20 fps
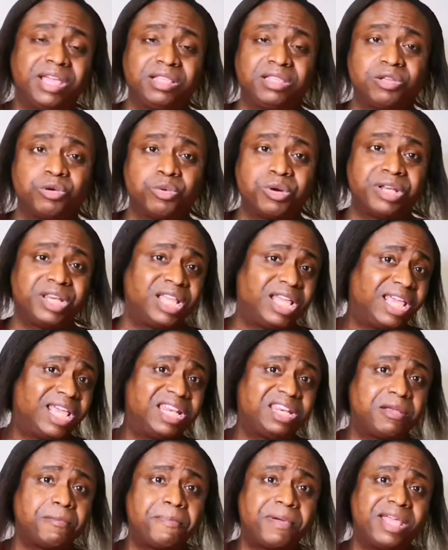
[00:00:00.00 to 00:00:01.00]
doing it
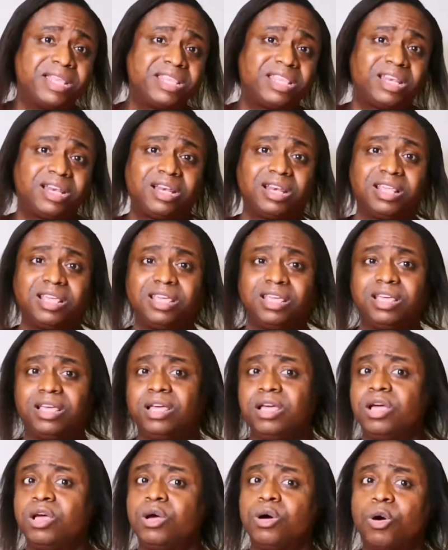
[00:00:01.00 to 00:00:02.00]
independently
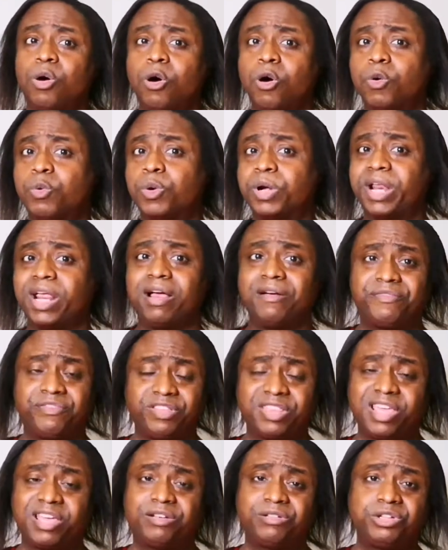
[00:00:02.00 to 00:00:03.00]
or
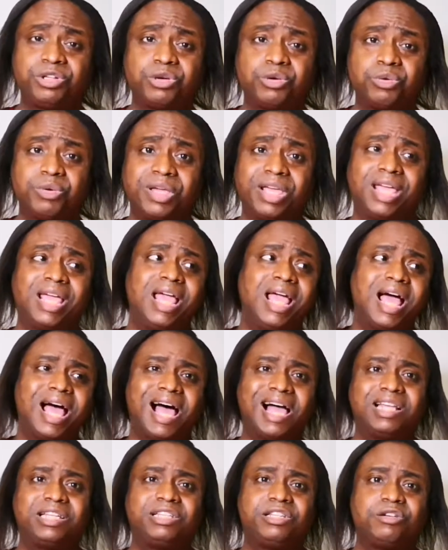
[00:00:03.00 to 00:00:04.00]
whatever they're doing,
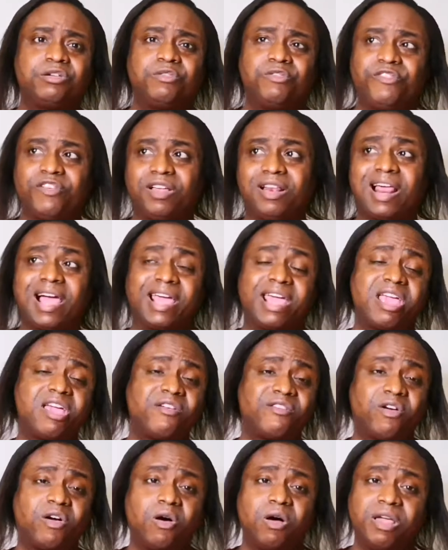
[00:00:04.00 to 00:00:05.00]
I do feel like
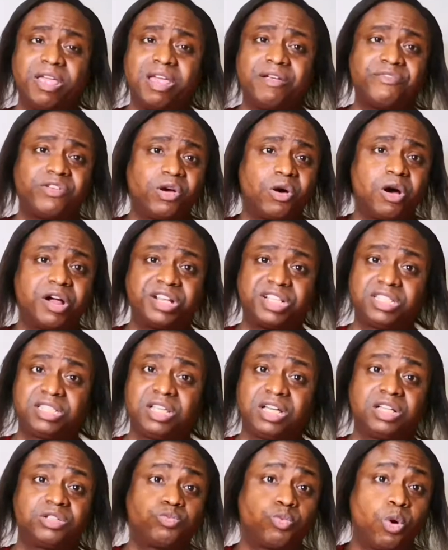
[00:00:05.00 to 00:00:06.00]
every artist
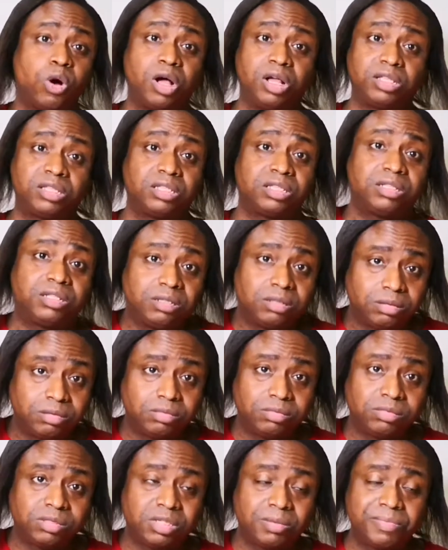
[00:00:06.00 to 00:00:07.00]
does want
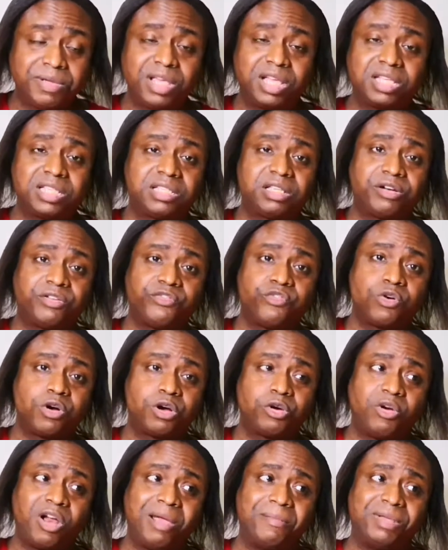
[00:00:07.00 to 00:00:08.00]
to be considered for
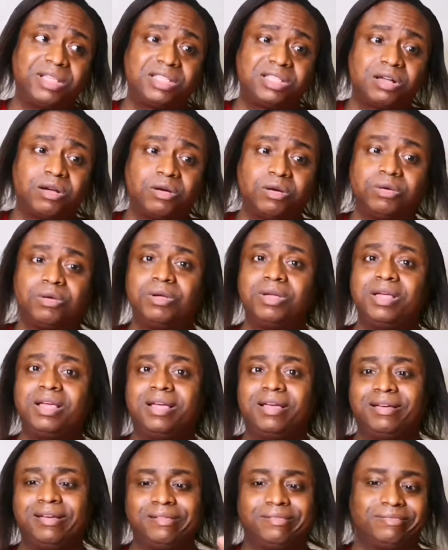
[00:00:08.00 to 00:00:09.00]
a Grammy. So
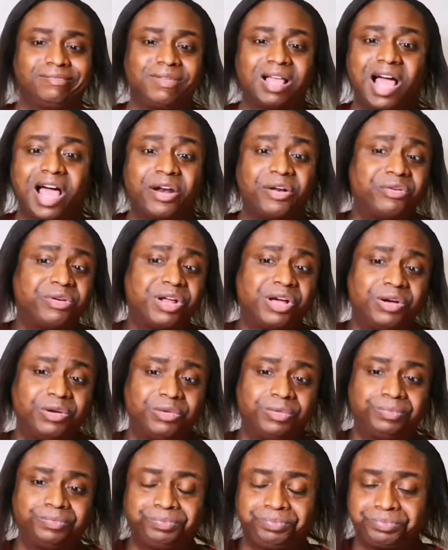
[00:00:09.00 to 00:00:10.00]
I don't know.
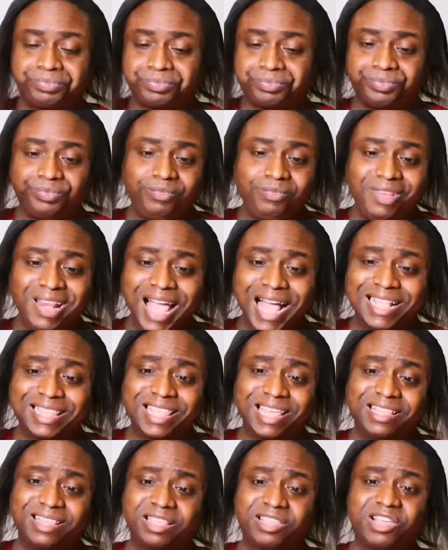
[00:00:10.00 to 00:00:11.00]
I
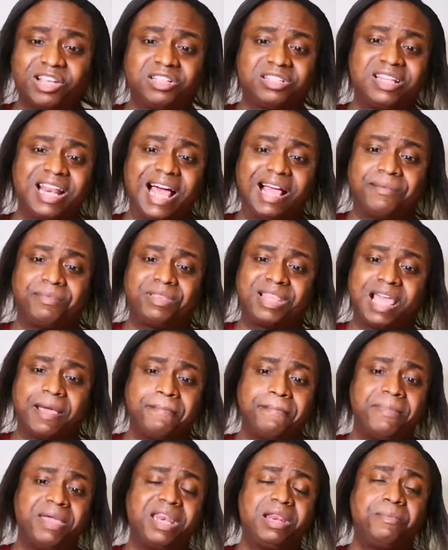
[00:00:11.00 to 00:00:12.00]
think that there's not
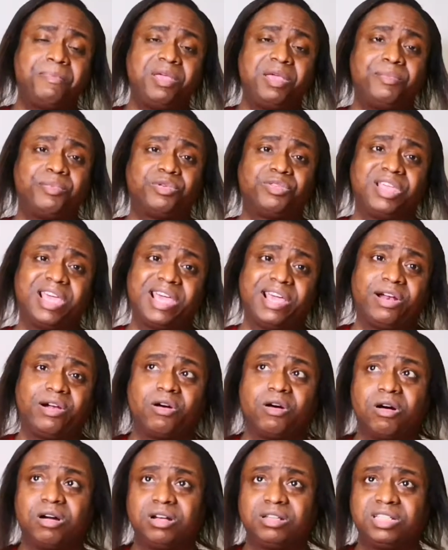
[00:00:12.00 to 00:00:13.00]
that many people that
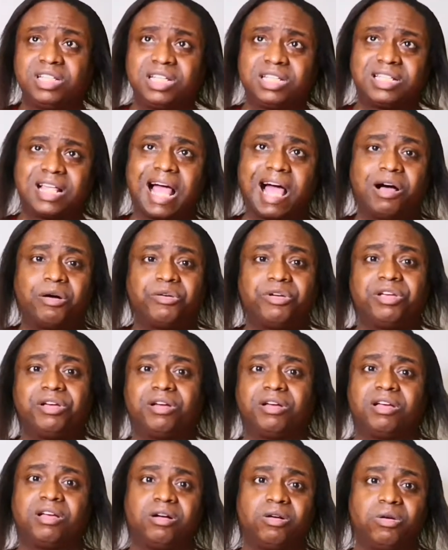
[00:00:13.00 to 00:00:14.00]
are just out
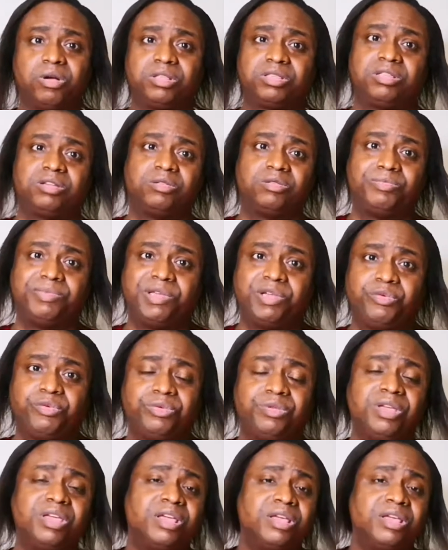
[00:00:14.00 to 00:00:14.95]
here going to be